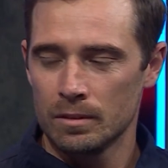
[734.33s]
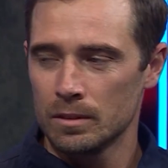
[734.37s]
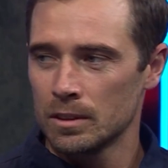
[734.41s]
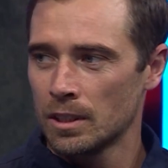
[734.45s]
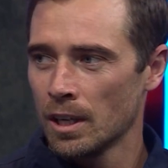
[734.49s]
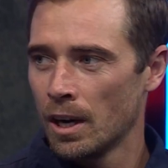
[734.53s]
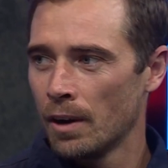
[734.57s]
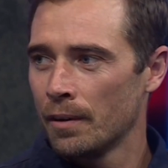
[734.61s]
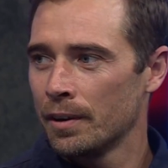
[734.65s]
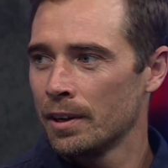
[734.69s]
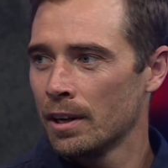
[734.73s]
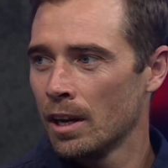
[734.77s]

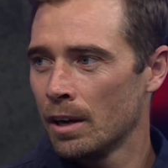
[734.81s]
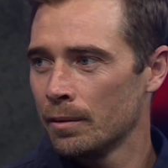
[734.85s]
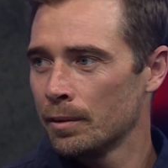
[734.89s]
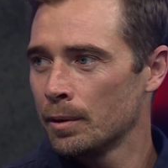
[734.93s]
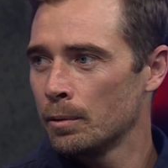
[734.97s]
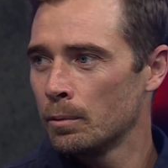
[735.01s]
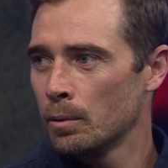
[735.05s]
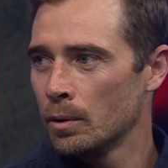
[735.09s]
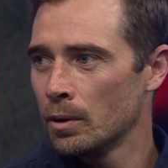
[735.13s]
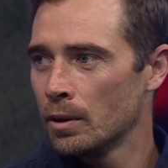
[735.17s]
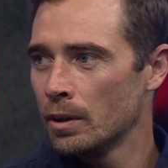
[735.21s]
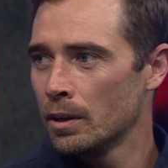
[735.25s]
going like we
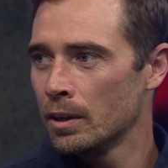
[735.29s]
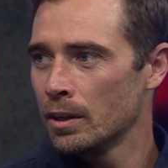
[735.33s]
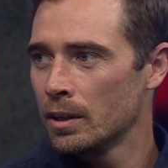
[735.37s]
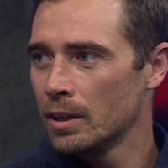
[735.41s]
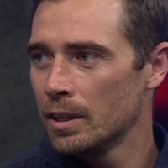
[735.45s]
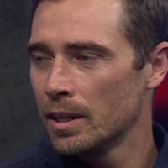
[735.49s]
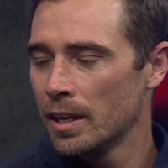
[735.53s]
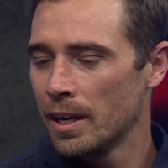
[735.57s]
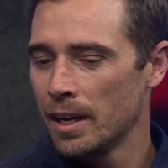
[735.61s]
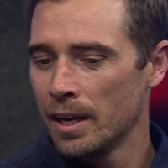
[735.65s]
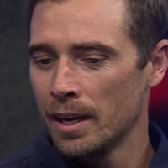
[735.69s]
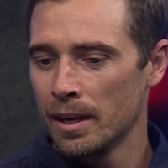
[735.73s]
were.
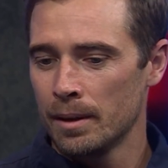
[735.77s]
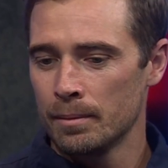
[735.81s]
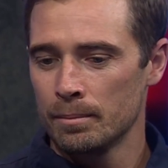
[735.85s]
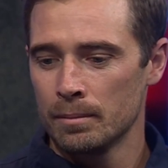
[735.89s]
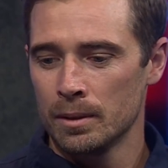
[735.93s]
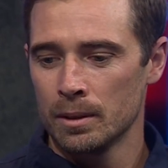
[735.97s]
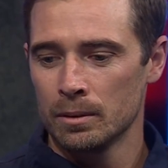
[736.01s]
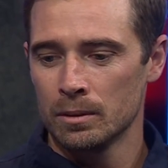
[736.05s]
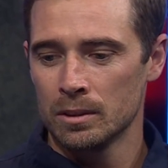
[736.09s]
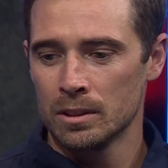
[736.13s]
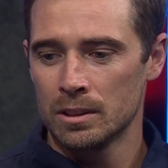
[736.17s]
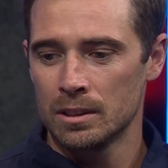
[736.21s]

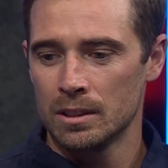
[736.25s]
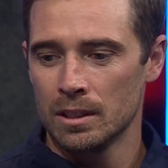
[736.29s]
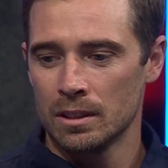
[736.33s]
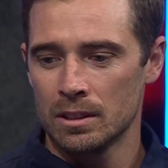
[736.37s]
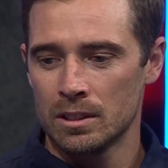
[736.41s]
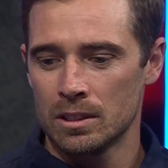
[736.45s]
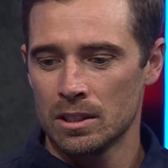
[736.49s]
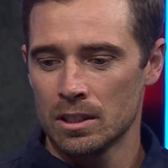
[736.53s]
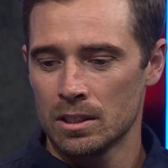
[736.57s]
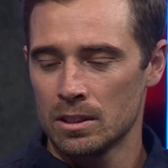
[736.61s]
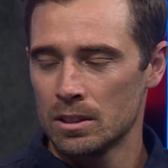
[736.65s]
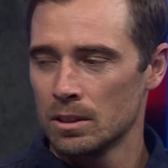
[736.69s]
It was
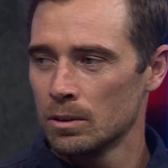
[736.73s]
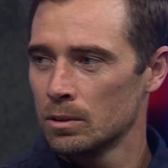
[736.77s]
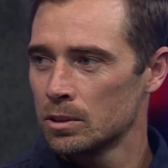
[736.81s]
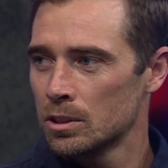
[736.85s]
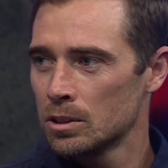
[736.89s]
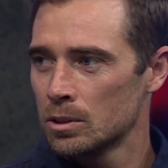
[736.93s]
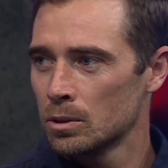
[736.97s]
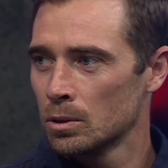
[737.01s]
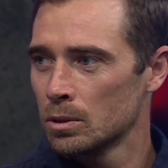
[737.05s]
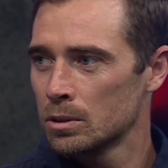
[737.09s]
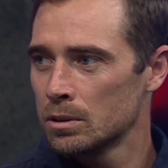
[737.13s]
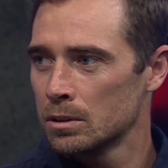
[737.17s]
just
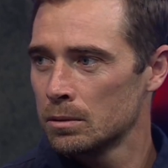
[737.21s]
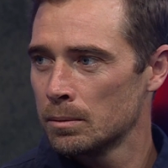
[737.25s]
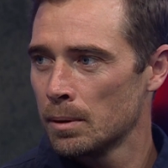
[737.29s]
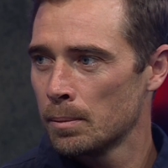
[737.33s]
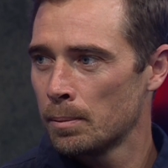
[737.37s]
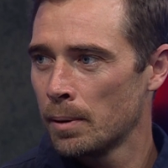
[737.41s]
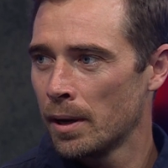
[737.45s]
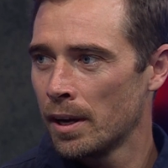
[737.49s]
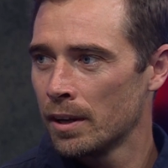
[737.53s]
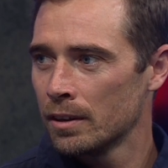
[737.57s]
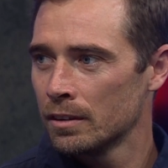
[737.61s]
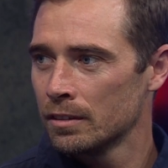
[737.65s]
awesome to be a
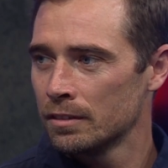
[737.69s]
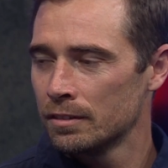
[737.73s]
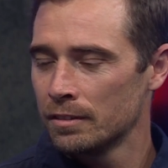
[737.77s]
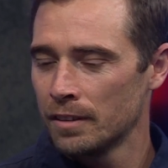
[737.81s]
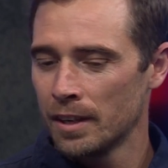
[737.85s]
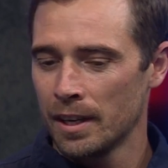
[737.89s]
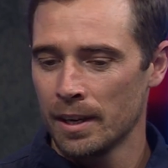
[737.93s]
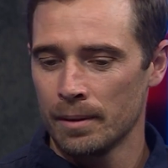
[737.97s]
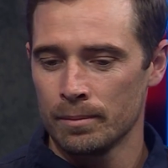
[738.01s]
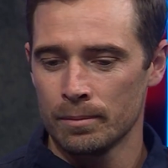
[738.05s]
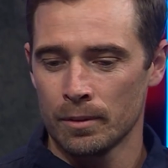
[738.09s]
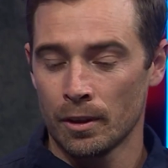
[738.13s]
part of,
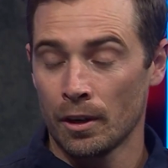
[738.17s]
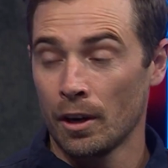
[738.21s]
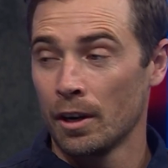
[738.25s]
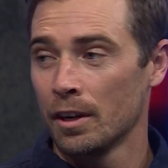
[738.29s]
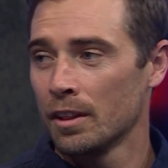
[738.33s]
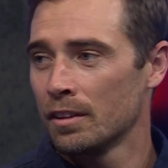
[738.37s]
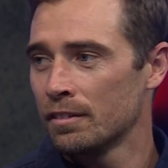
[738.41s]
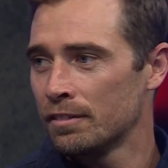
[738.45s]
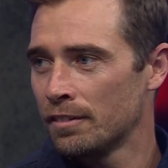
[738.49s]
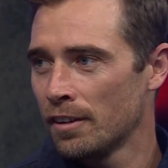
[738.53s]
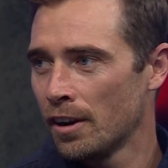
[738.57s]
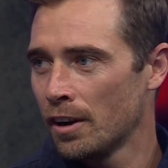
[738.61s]
not
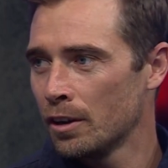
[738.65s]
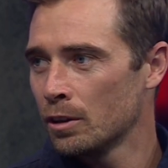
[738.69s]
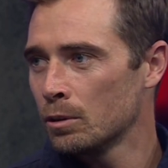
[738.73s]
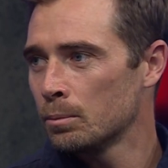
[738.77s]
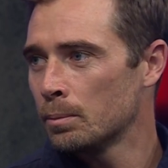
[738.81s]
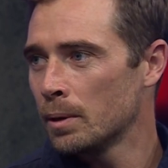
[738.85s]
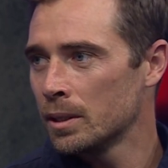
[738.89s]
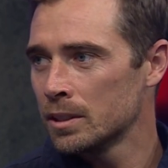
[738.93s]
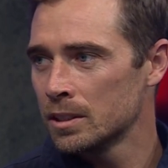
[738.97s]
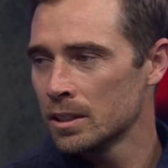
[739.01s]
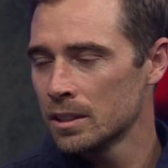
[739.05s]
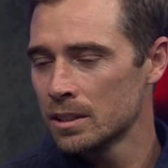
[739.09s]
only the final
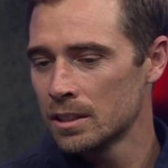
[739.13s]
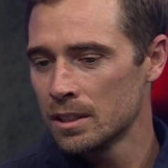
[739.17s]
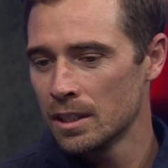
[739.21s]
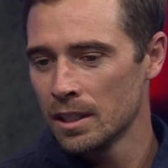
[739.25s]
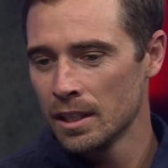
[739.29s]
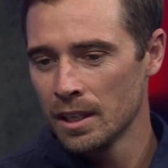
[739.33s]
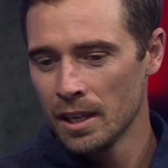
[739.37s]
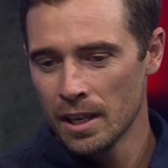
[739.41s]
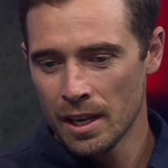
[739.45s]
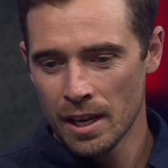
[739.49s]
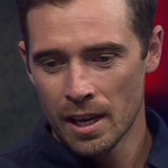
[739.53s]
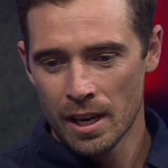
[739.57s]
but just
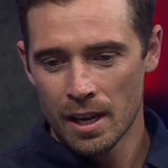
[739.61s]
the